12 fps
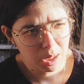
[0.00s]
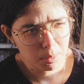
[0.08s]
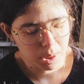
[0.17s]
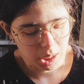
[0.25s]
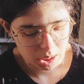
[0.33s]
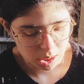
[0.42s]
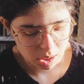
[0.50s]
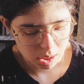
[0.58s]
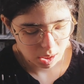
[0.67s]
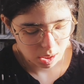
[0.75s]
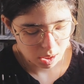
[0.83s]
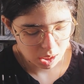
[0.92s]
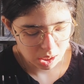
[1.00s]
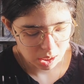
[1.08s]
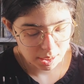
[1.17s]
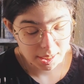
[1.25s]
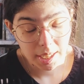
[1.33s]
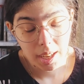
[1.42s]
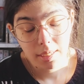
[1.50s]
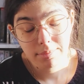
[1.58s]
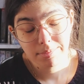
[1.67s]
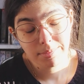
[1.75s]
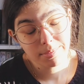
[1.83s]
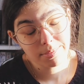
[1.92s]
but yeah,
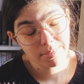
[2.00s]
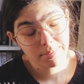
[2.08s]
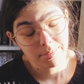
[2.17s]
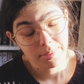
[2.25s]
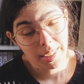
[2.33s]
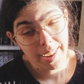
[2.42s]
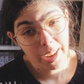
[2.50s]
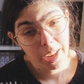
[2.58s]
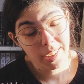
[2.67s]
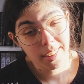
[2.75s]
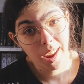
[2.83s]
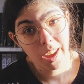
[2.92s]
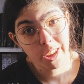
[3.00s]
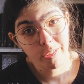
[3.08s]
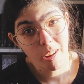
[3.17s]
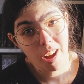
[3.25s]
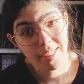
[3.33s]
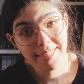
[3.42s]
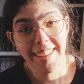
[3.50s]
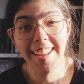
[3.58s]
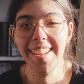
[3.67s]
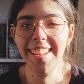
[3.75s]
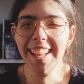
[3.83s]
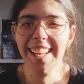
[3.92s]
there you are.
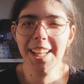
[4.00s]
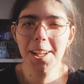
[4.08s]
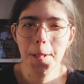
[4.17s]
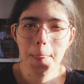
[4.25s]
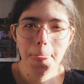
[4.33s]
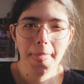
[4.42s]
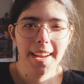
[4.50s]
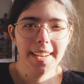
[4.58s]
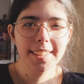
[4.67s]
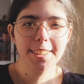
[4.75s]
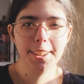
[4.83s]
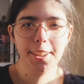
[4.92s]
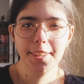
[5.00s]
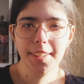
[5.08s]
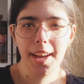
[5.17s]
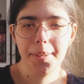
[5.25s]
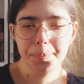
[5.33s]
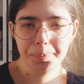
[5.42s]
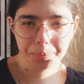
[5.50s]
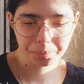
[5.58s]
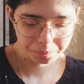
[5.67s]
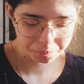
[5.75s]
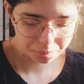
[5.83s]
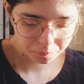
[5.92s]
So yeah.
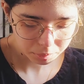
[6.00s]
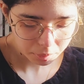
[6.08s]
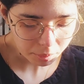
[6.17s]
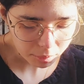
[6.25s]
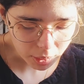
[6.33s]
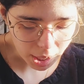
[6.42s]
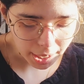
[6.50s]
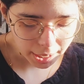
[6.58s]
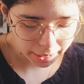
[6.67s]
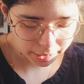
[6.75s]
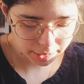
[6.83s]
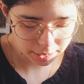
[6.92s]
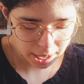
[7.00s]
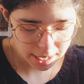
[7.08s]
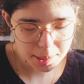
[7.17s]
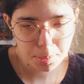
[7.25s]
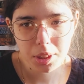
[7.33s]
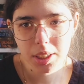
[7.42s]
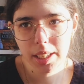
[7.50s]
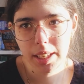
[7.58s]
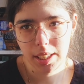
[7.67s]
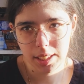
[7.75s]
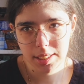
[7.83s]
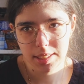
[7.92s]
And the last book
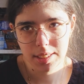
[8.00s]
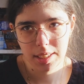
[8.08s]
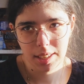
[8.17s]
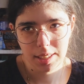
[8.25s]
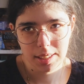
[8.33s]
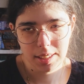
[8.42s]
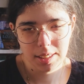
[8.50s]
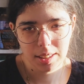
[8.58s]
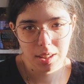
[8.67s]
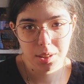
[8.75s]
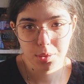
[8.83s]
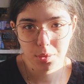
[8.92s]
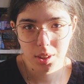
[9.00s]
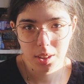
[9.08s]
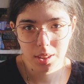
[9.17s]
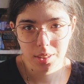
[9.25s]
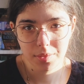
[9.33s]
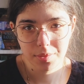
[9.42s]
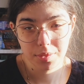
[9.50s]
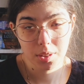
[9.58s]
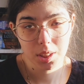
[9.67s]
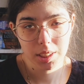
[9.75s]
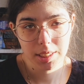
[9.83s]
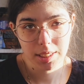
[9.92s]
is The Sword of
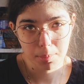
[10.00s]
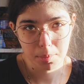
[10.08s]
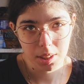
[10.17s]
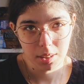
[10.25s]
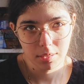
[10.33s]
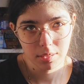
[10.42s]
for December.